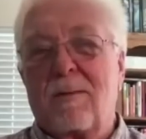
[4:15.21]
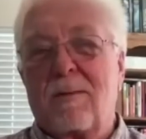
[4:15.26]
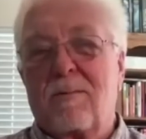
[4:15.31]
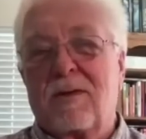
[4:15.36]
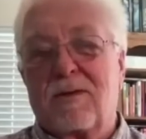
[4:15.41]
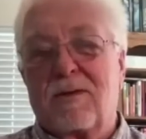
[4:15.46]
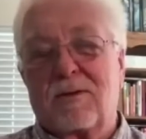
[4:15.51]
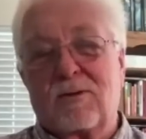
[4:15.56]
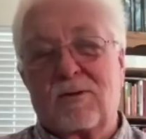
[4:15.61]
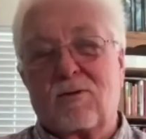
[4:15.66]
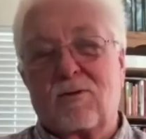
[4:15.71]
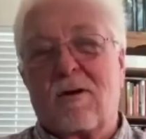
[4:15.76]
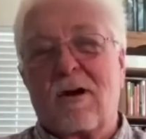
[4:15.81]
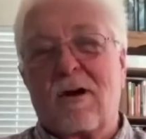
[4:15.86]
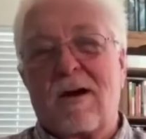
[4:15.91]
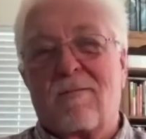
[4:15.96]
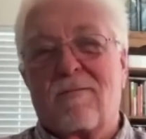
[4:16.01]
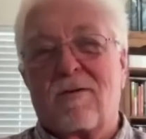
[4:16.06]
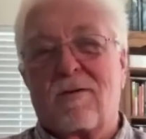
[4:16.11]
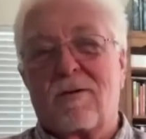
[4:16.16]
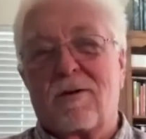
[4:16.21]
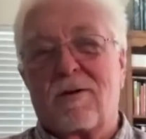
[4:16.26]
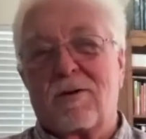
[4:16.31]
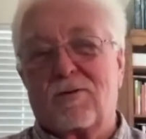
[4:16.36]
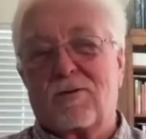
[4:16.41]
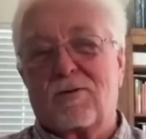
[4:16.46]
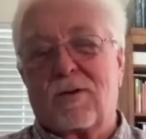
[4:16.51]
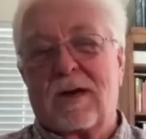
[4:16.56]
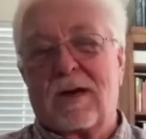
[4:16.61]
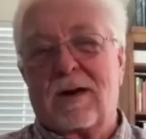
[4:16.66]
But the story I've heard
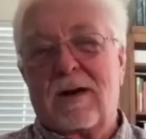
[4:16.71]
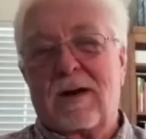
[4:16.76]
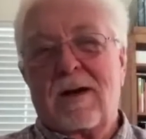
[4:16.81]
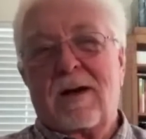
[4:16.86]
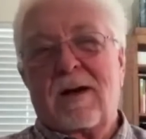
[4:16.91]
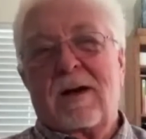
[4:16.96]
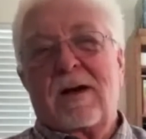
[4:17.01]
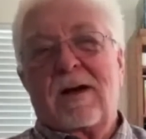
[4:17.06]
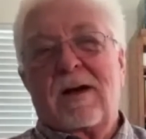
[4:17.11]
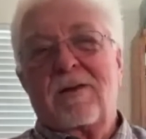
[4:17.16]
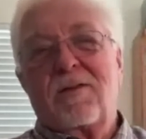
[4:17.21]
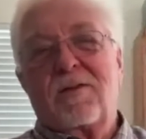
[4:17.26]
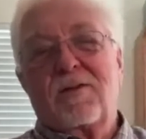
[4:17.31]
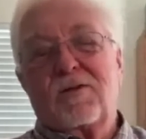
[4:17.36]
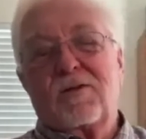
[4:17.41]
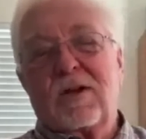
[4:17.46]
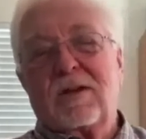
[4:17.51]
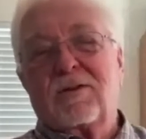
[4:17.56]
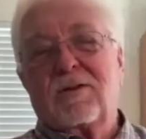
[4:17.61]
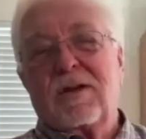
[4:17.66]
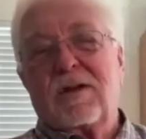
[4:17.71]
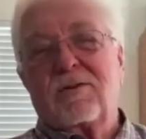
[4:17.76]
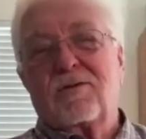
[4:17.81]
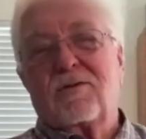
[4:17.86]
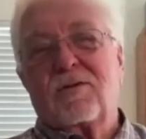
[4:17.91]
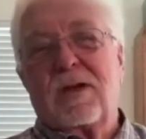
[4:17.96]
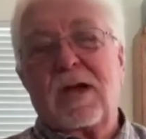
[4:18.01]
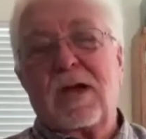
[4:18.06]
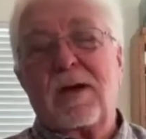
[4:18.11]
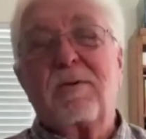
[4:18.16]
is that in the 60s,
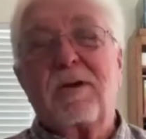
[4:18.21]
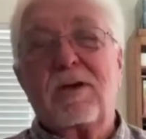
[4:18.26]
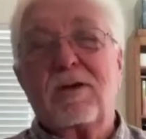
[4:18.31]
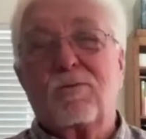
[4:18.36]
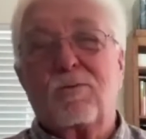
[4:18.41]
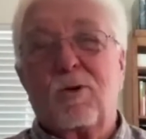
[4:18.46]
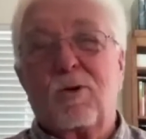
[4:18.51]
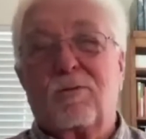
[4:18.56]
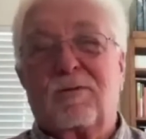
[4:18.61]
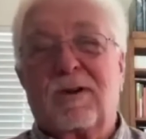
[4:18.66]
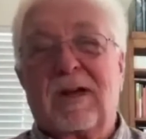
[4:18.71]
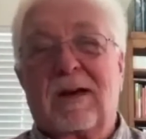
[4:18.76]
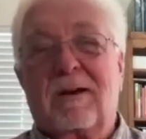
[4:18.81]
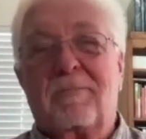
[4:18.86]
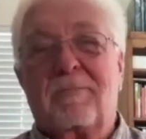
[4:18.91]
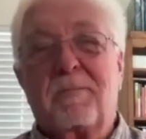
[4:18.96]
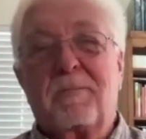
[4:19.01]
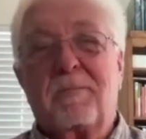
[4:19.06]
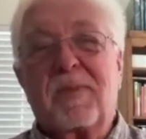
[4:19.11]
the hippies moved in,